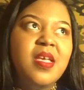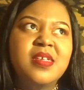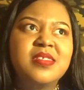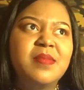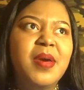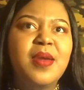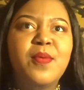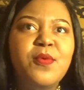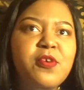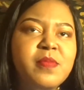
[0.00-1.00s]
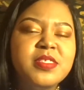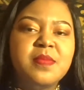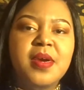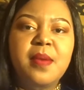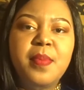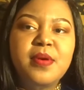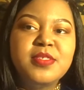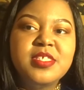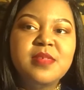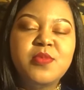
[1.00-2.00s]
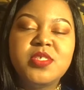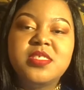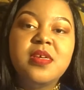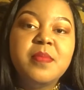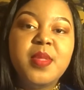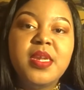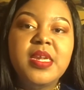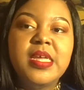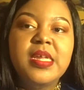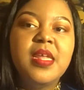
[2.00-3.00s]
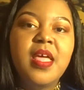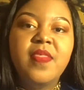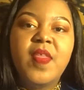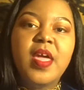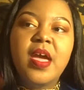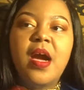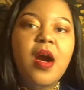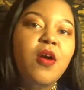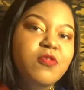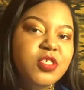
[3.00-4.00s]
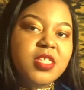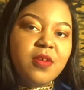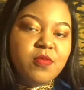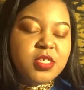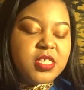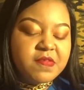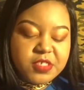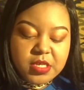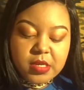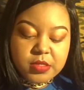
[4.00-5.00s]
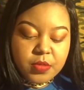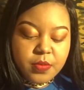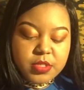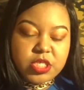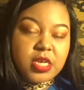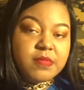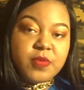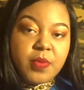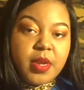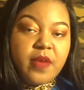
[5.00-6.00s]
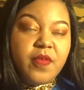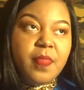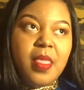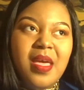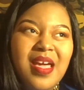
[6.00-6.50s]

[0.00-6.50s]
somebody wore them or somebody posted them or something. And then they all just like rushed off shelves or, shelves or whatever.